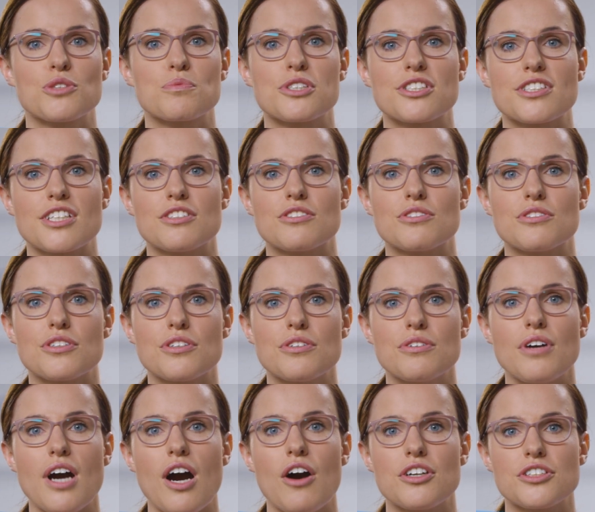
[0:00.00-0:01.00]
to present to
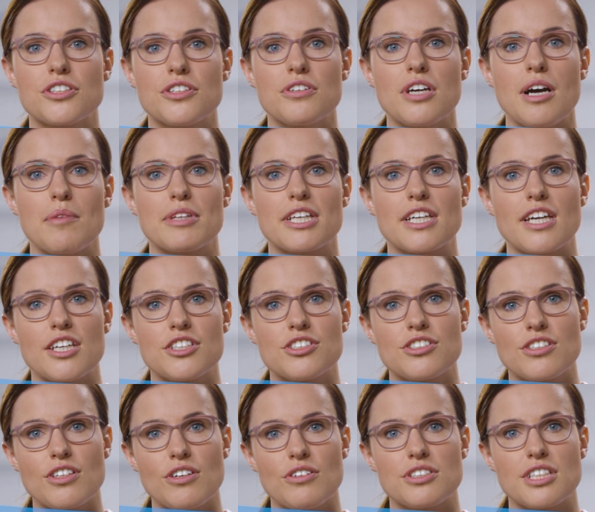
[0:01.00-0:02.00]
you our new
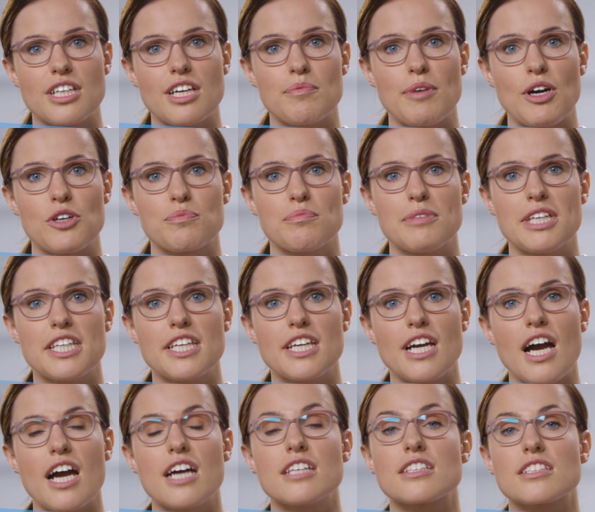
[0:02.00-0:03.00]
application note about
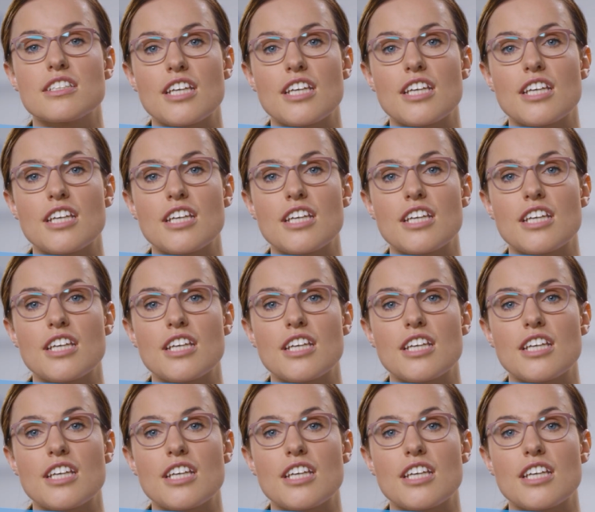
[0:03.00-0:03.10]
media and